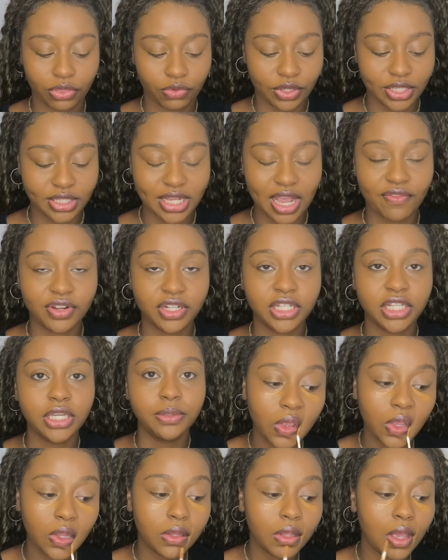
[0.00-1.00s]

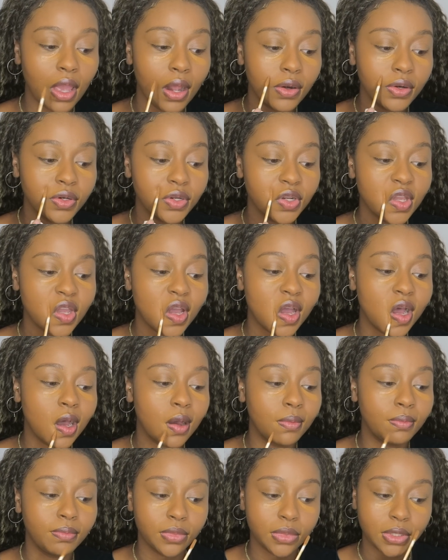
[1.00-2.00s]
370. This energy
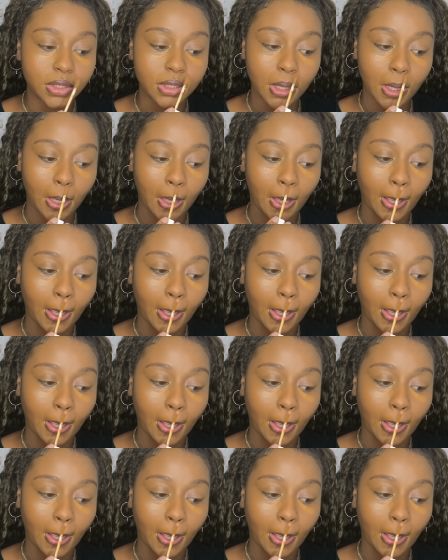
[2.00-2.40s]
comes